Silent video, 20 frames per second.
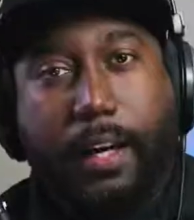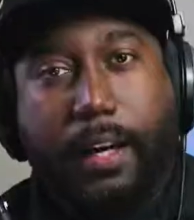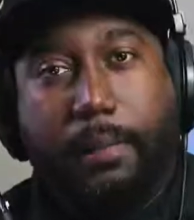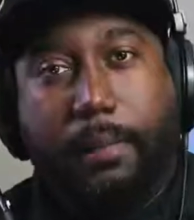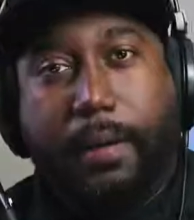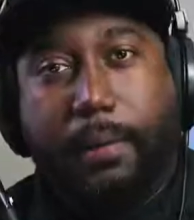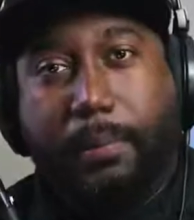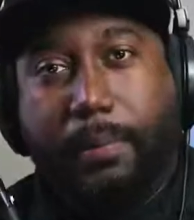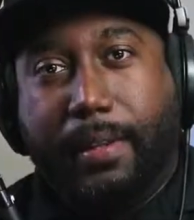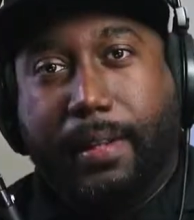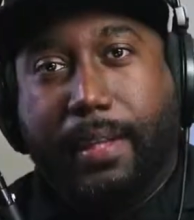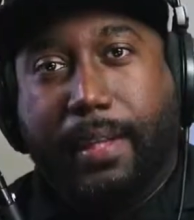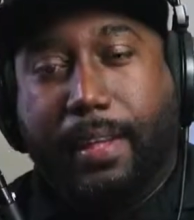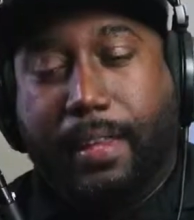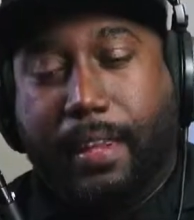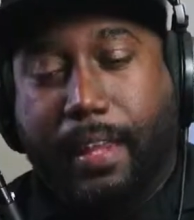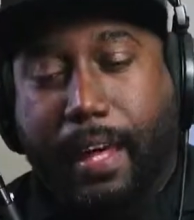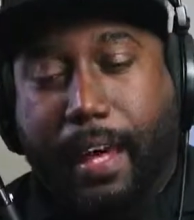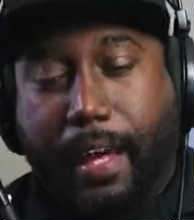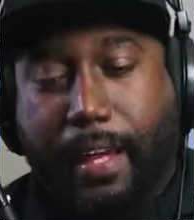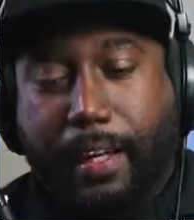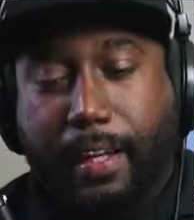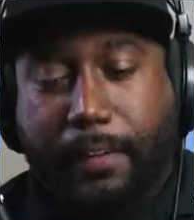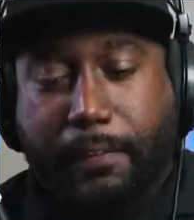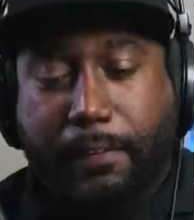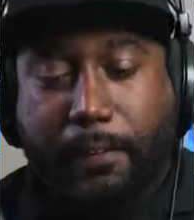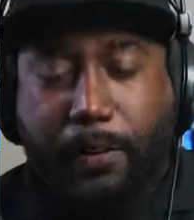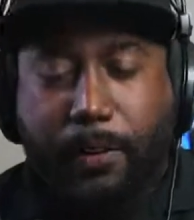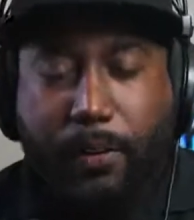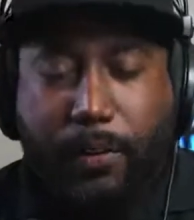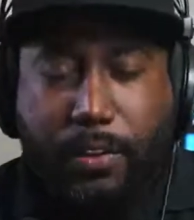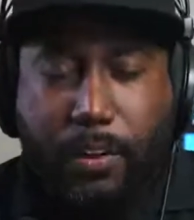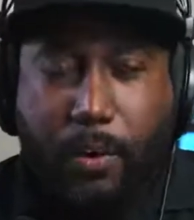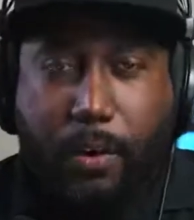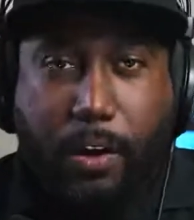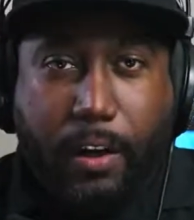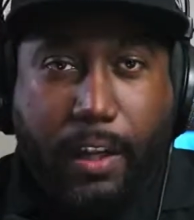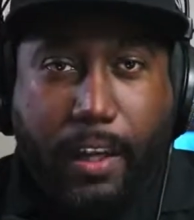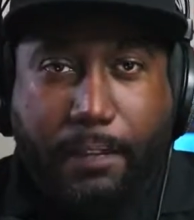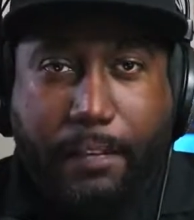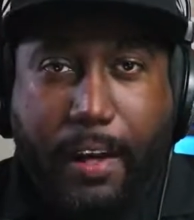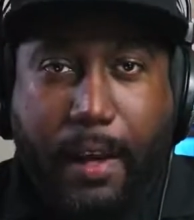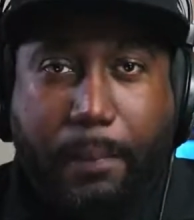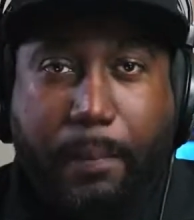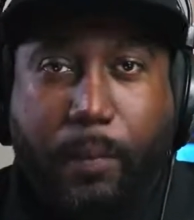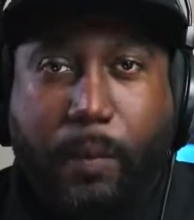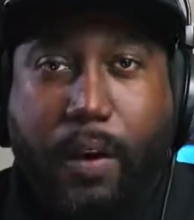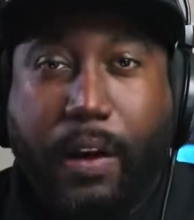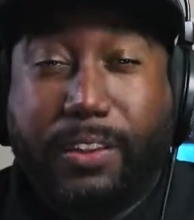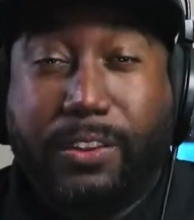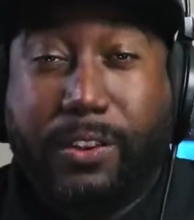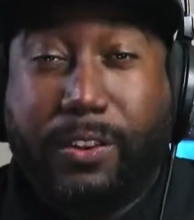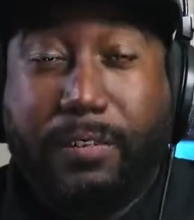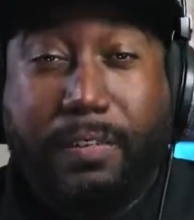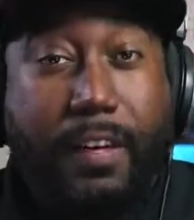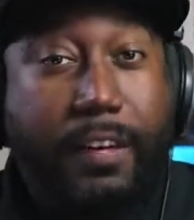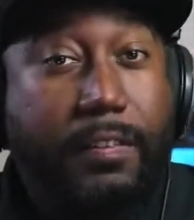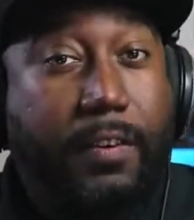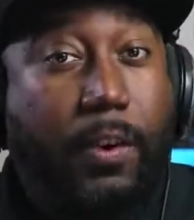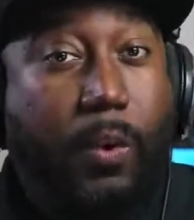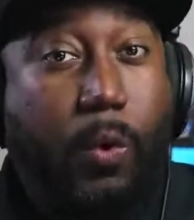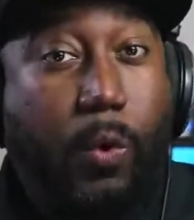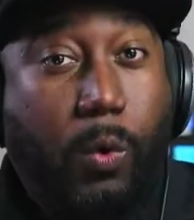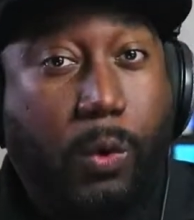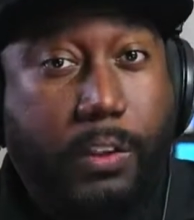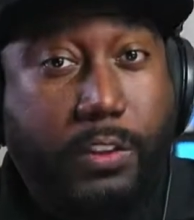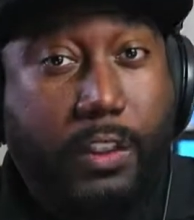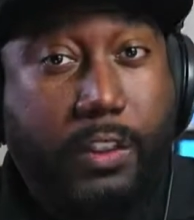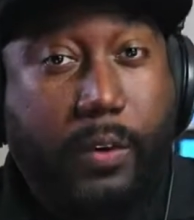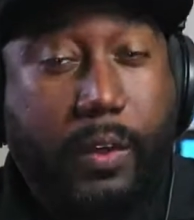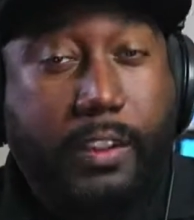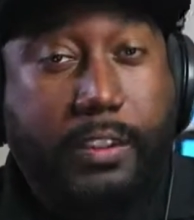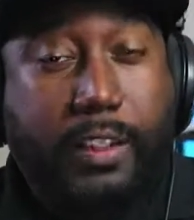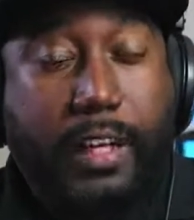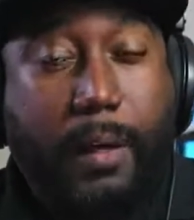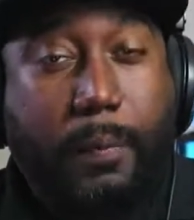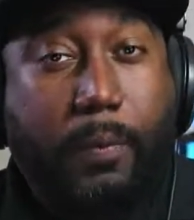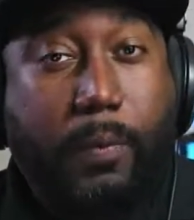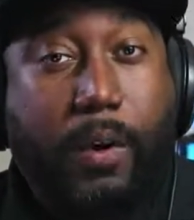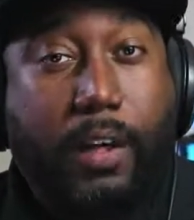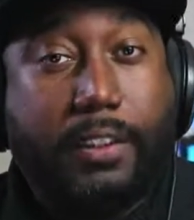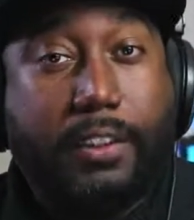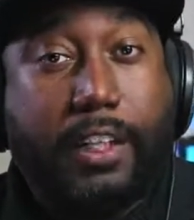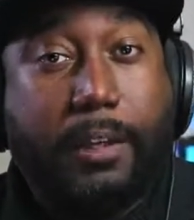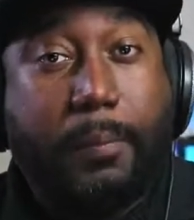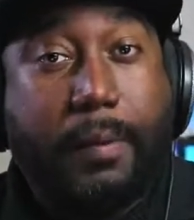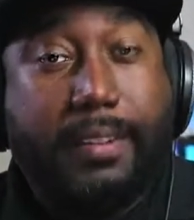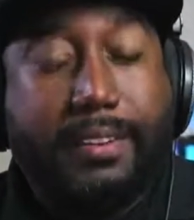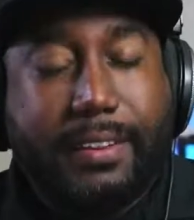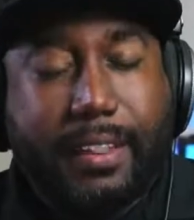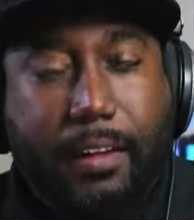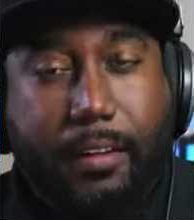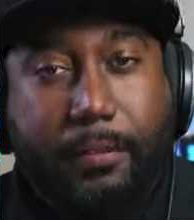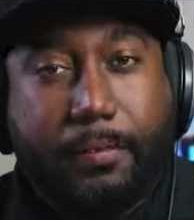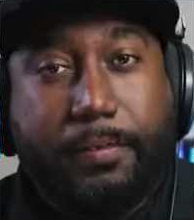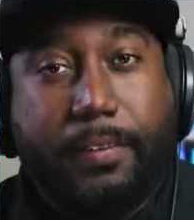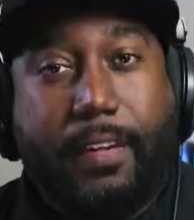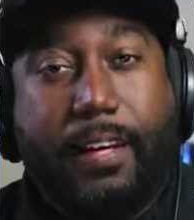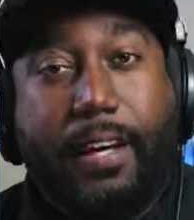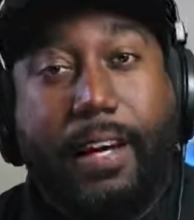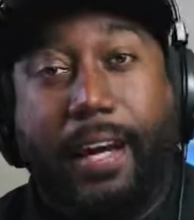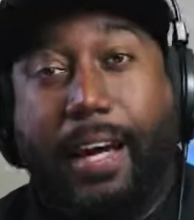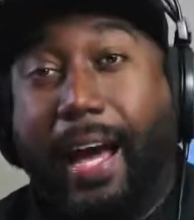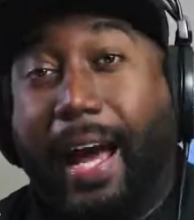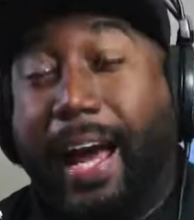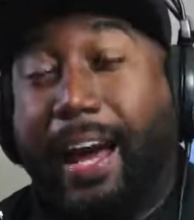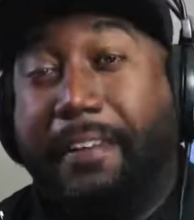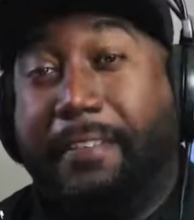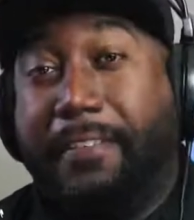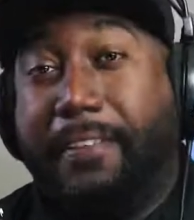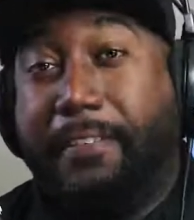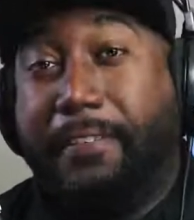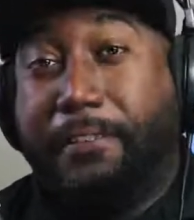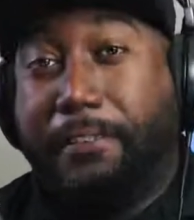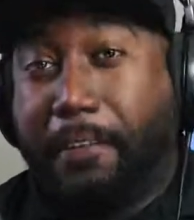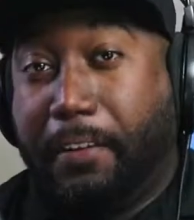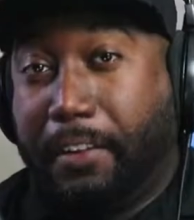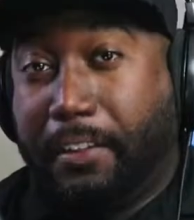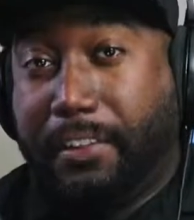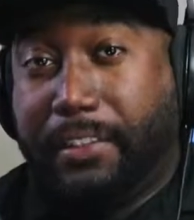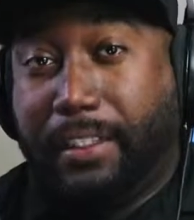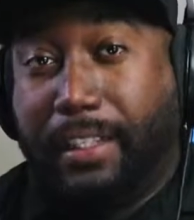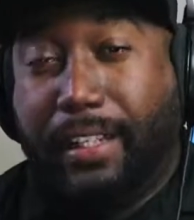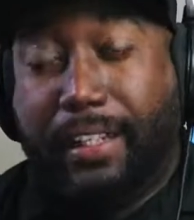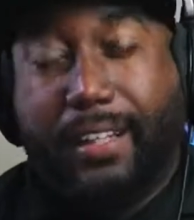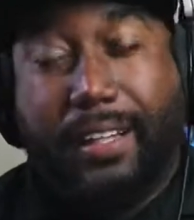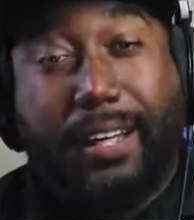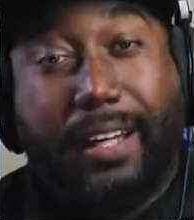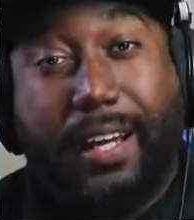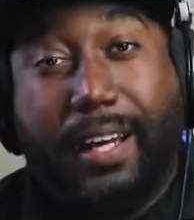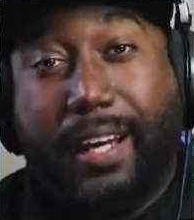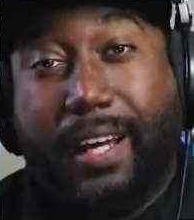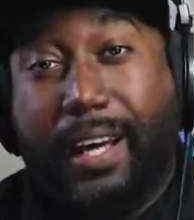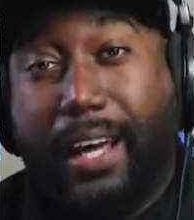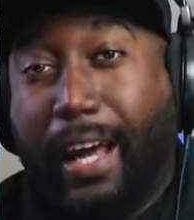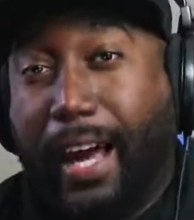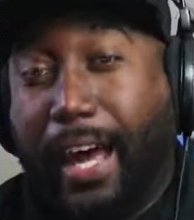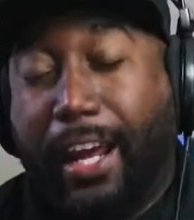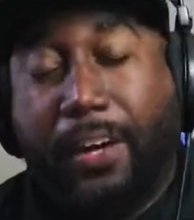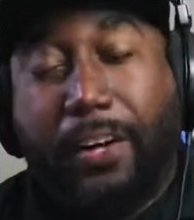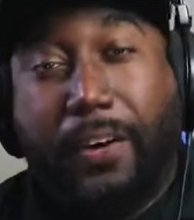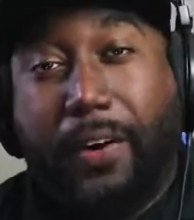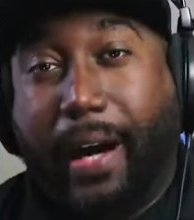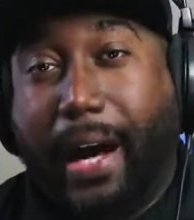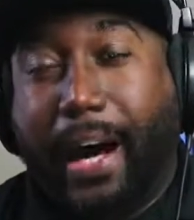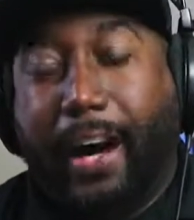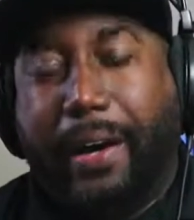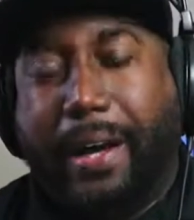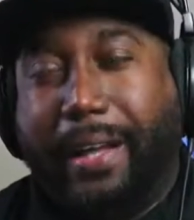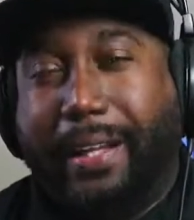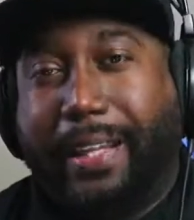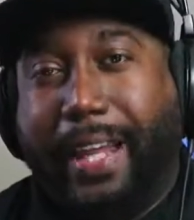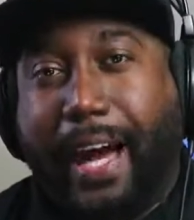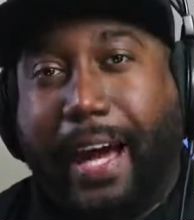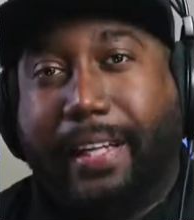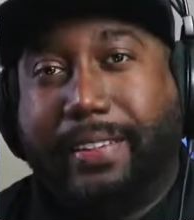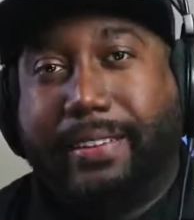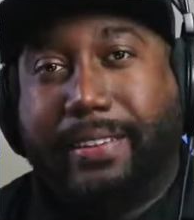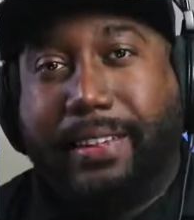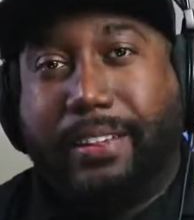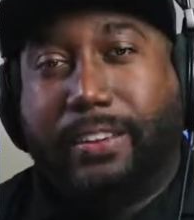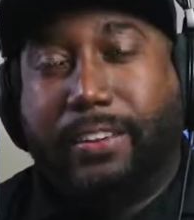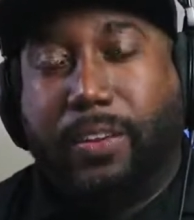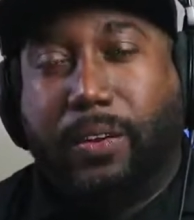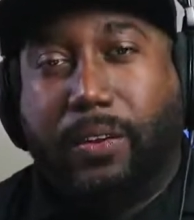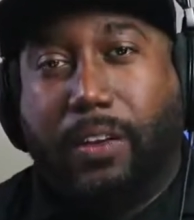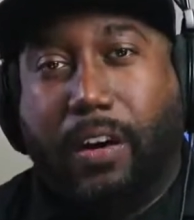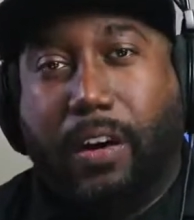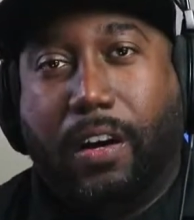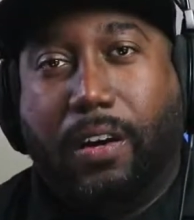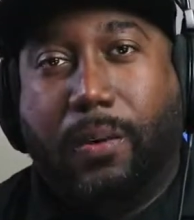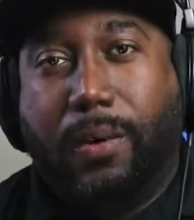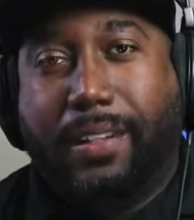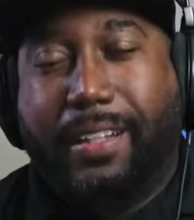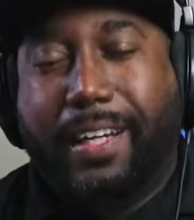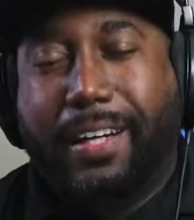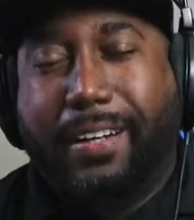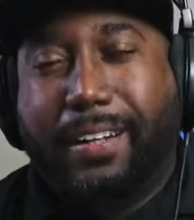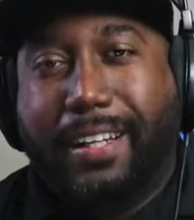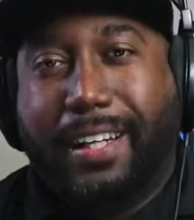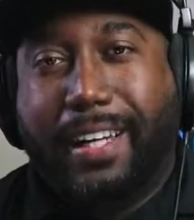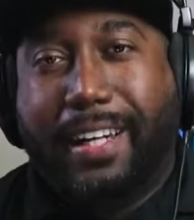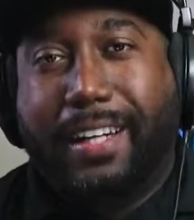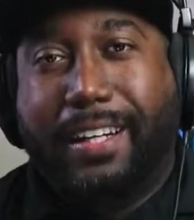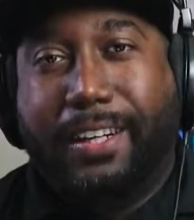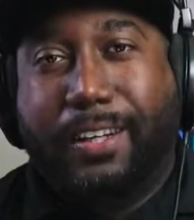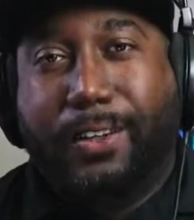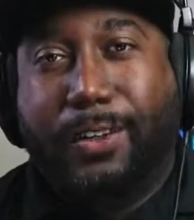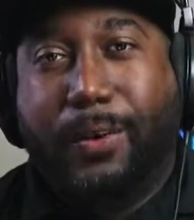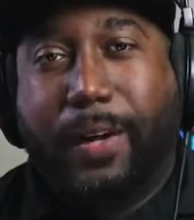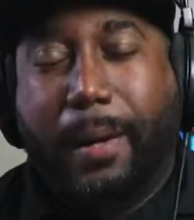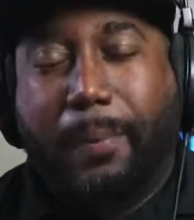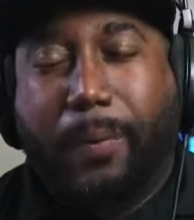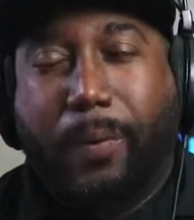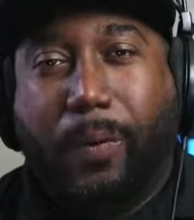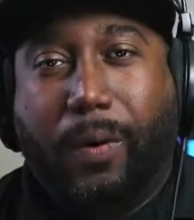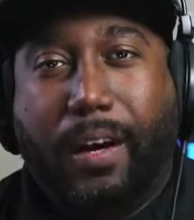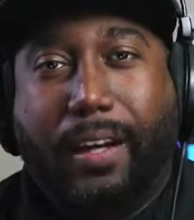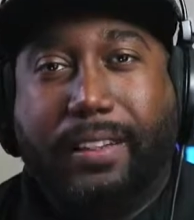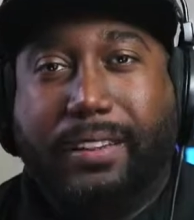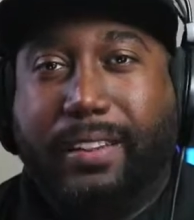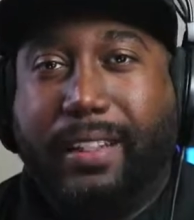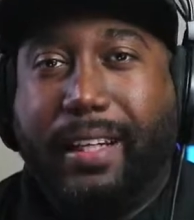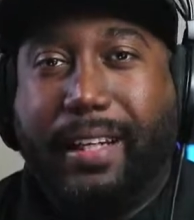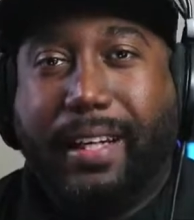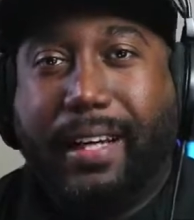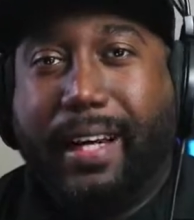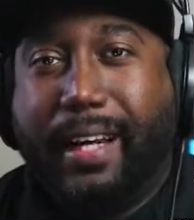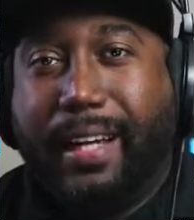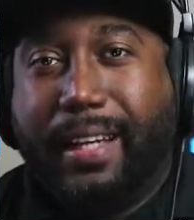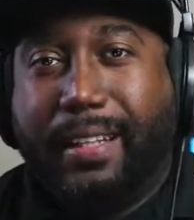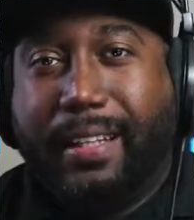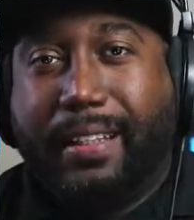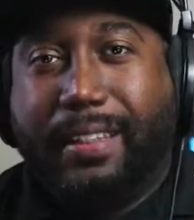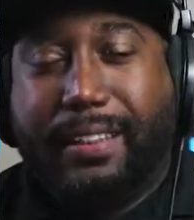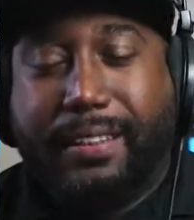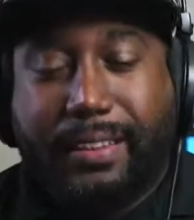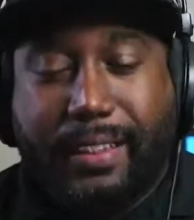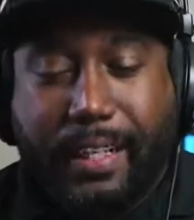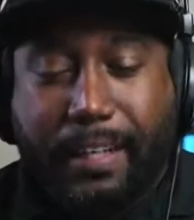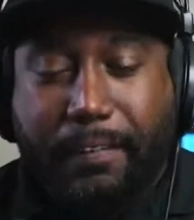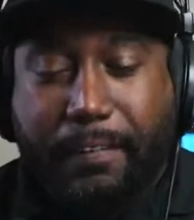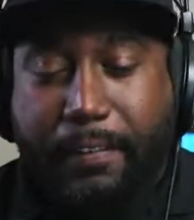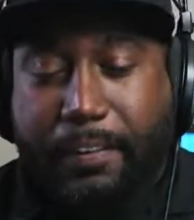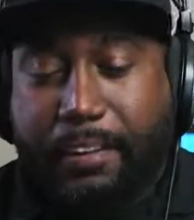Being that if you don't already have an Apple Watch, or if you have an older generation Apple Watch like myself, I have the first gen. I don't know how I lasted so long without getting a new Apple Watch. They just never